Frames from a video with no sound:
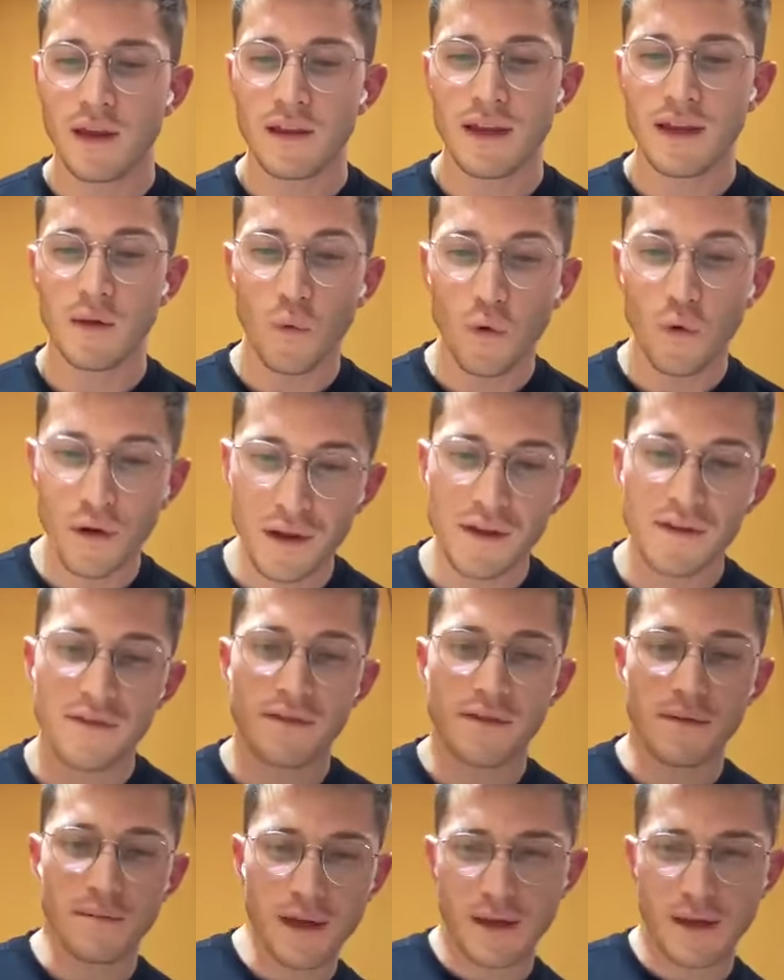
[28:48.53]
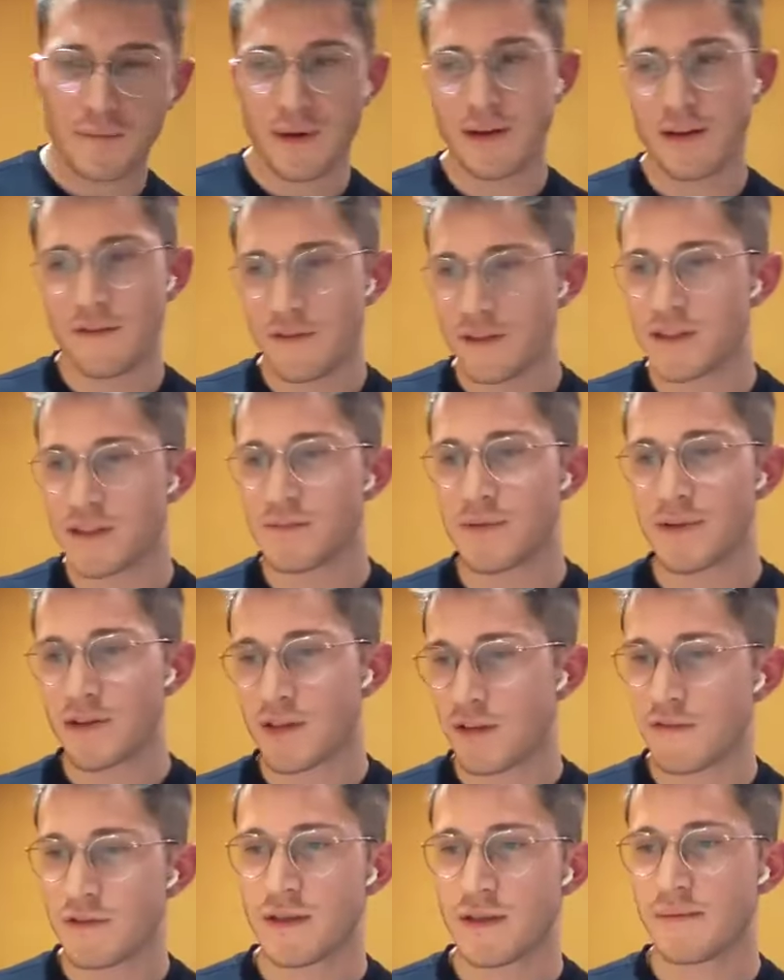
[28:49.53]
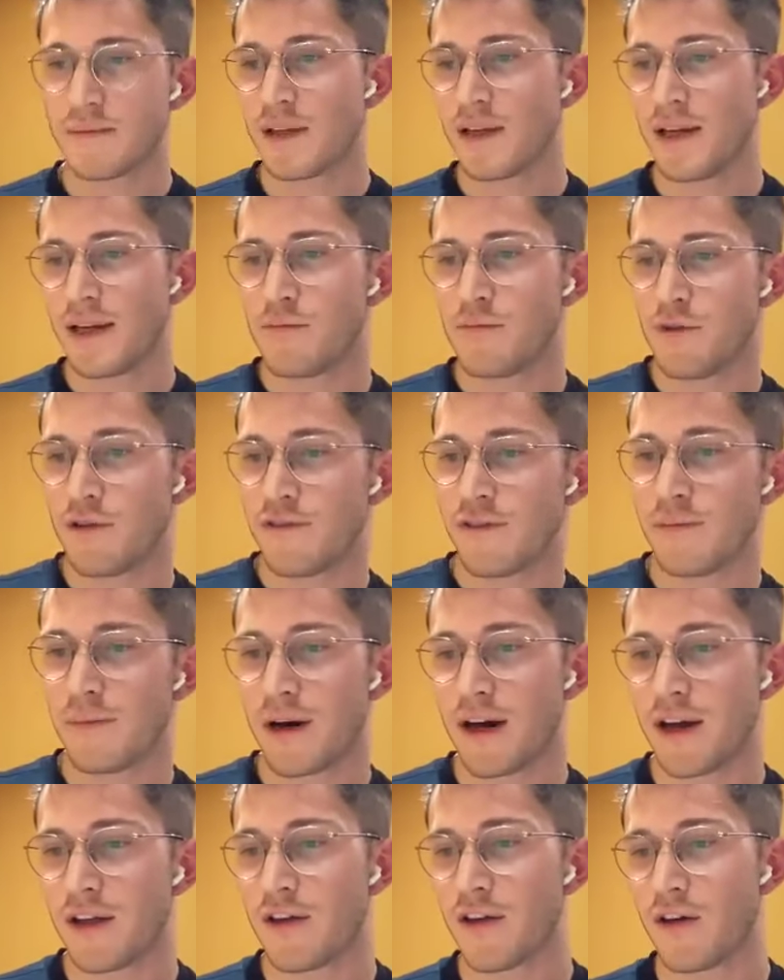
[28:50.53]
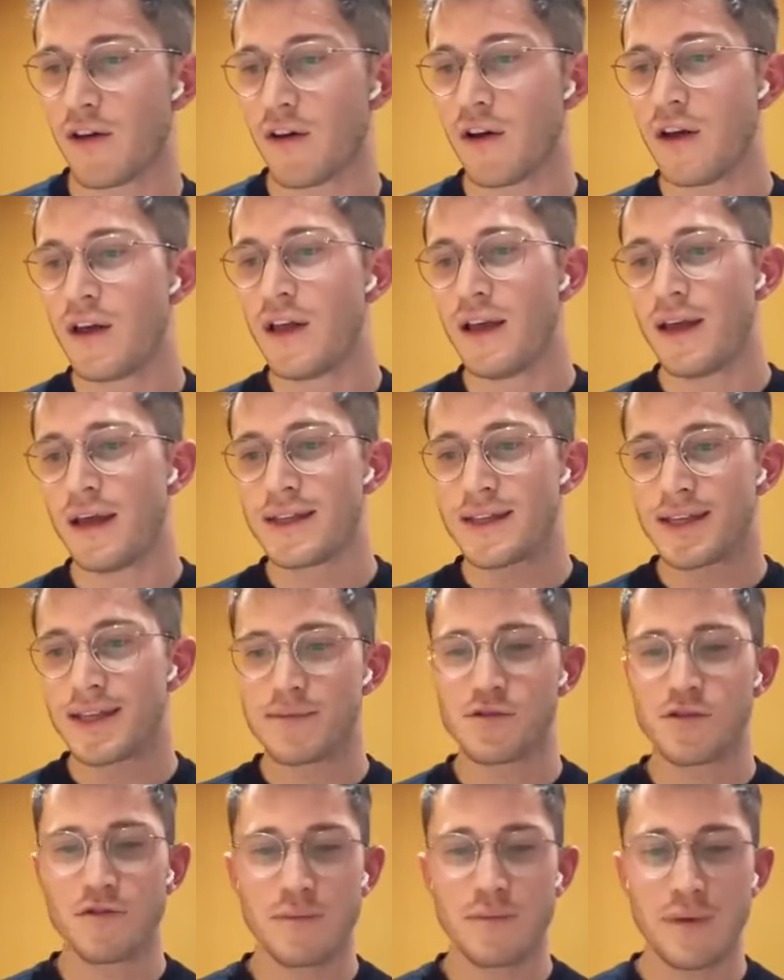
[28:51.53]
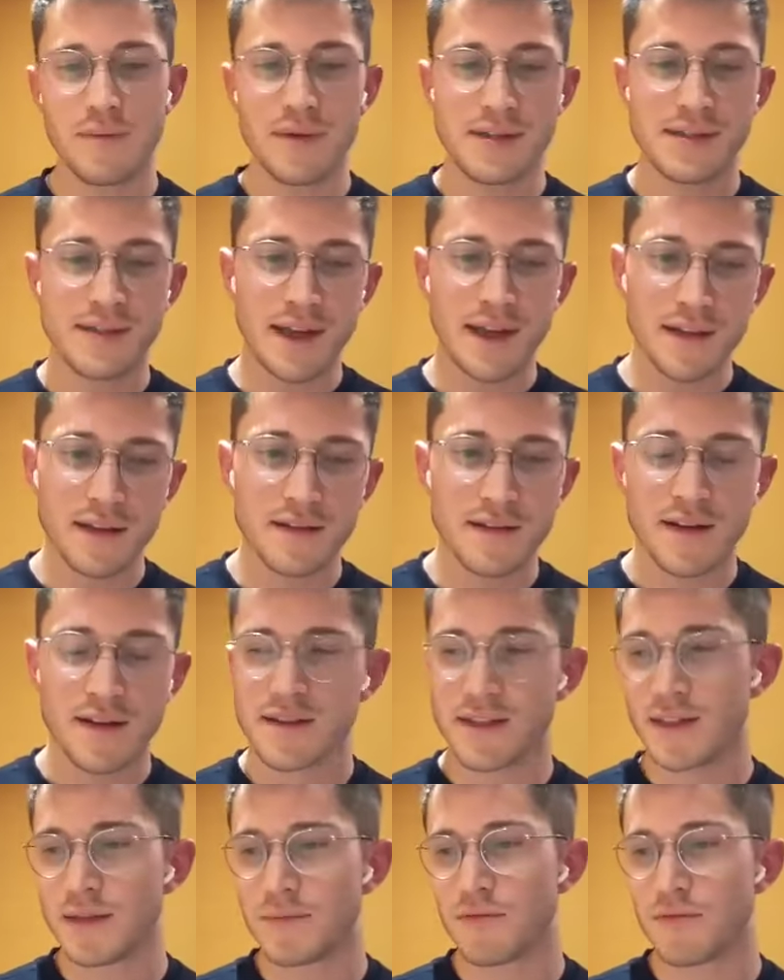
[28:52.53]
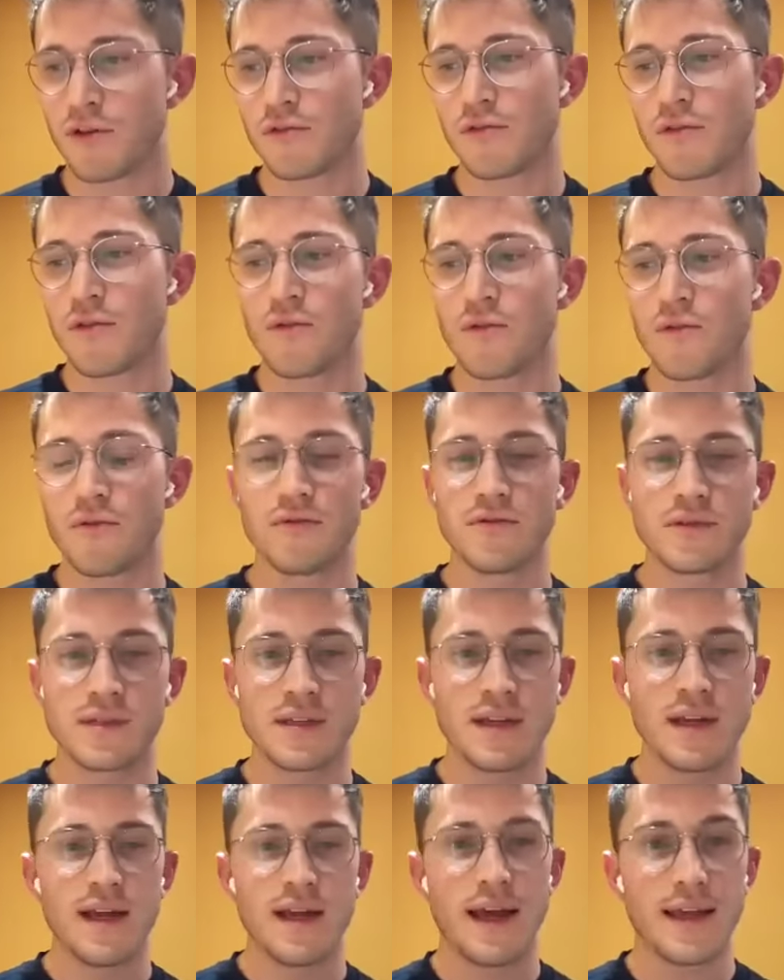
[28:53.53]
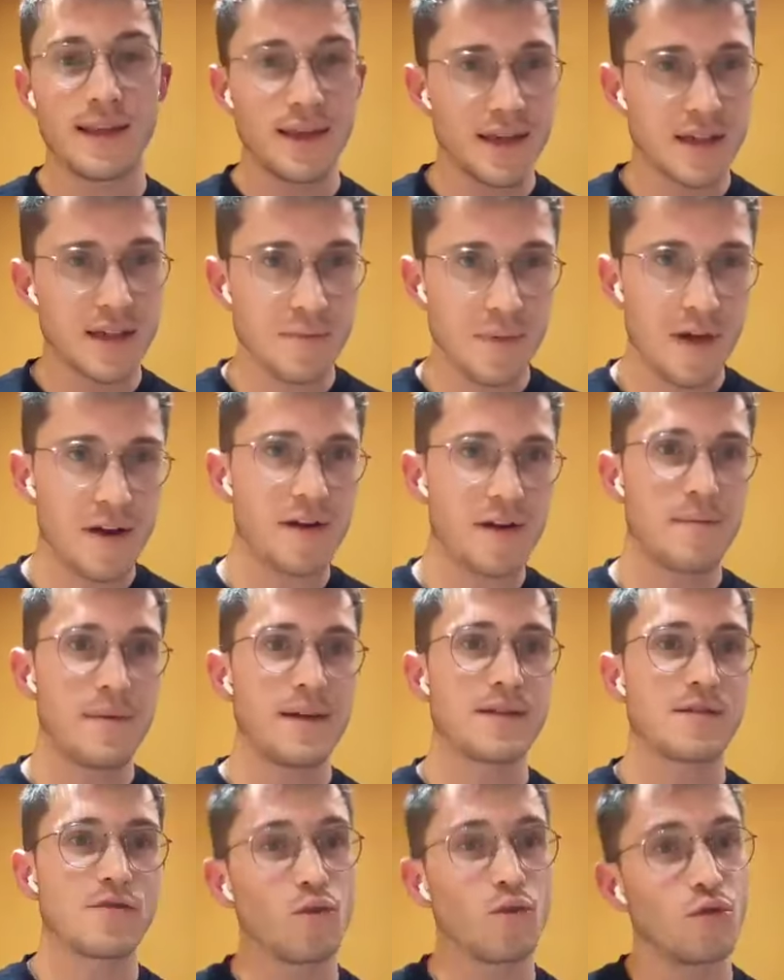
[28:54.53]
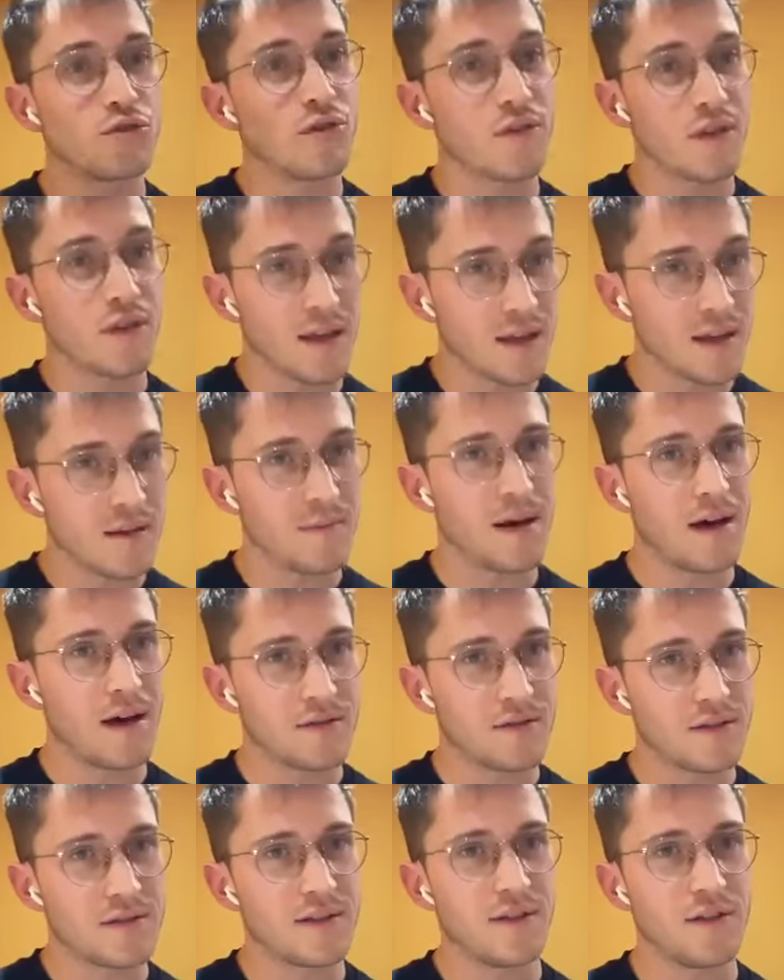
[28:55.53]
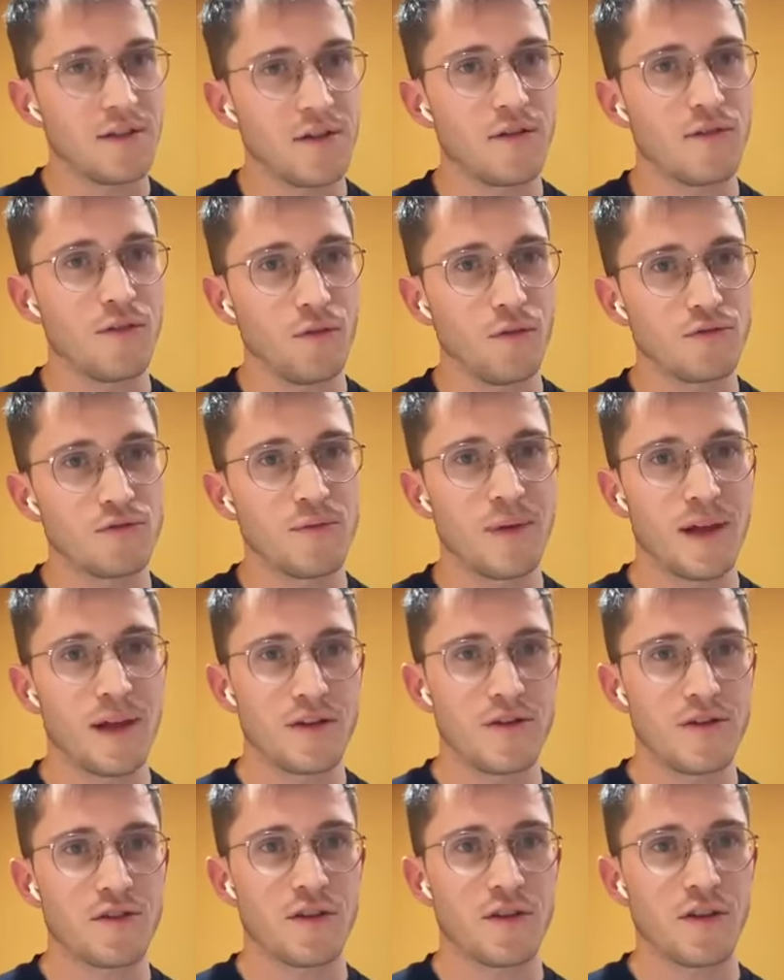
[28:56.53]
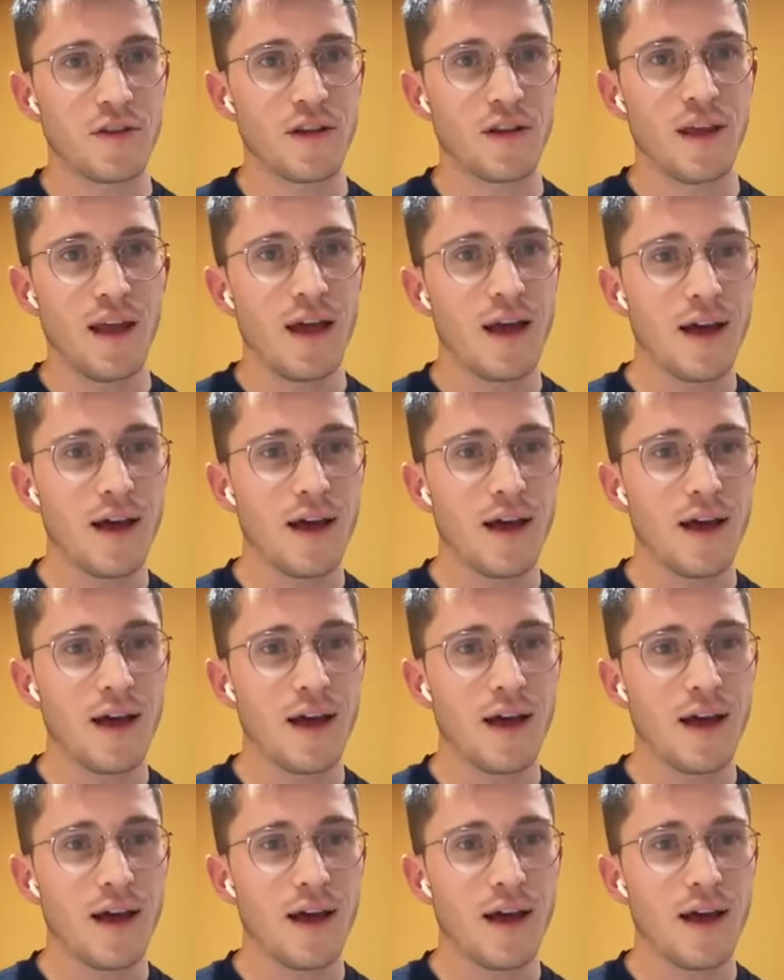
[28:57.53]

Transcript: then what is the main benefit, especially for something like Briefly Bio, in terms of maybe standardizing the protocols and the experiments, also thinking about, automation?